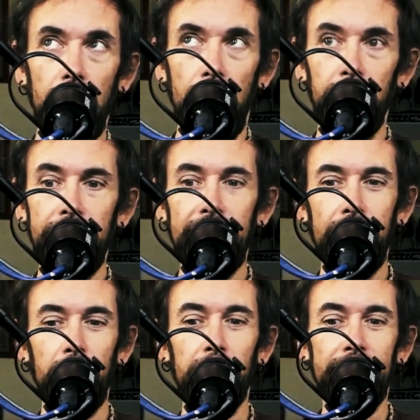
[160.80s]
I would say
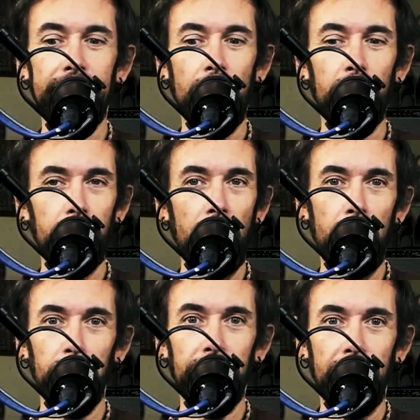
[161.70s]
there was a
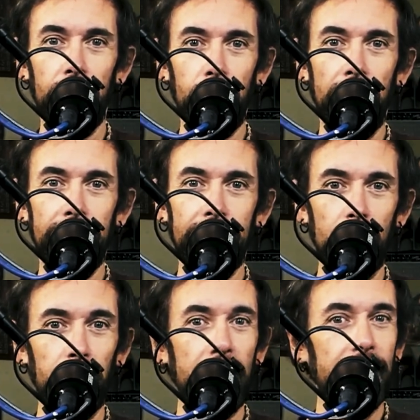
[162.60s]
seventy-five percent chance
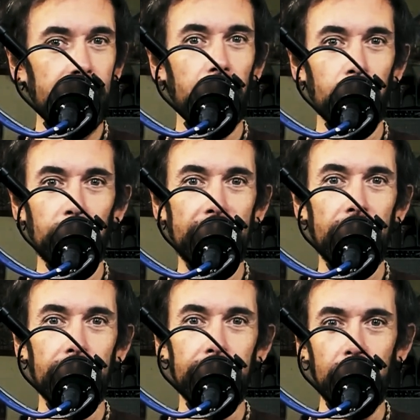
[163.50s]
that Flintstones was
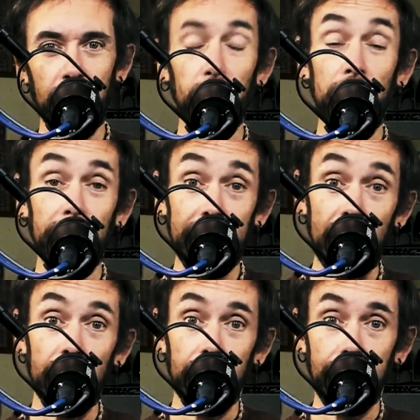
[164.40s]
on the T V when I was a
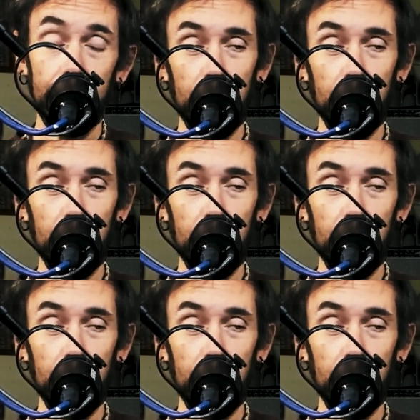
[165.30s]
younger kid.